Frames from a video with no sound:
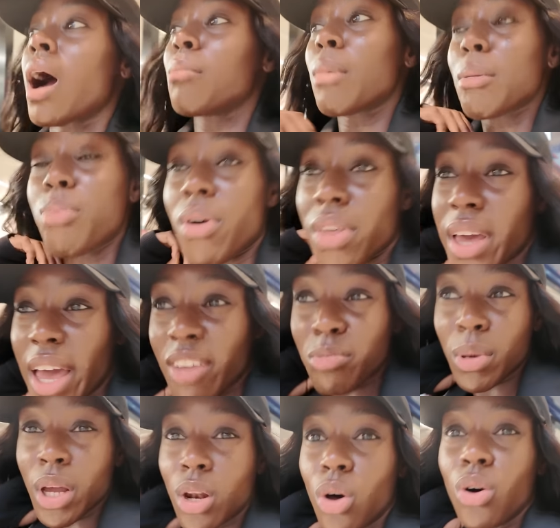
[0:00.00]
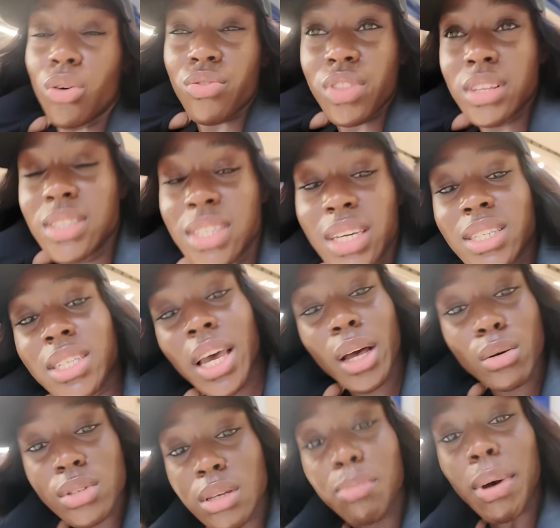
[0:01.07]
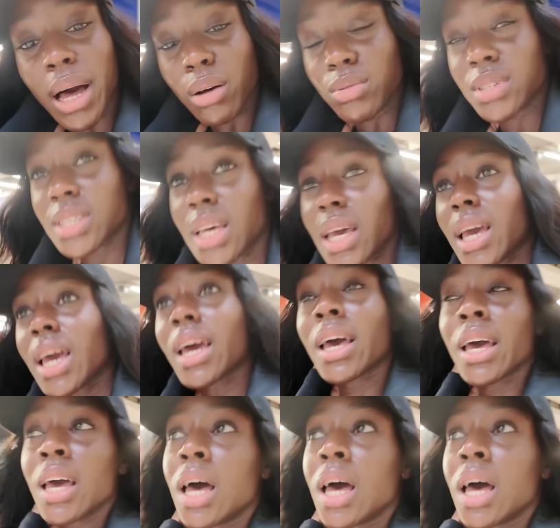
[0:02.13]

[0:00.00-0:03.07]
My brother gave me a lot of the details about it.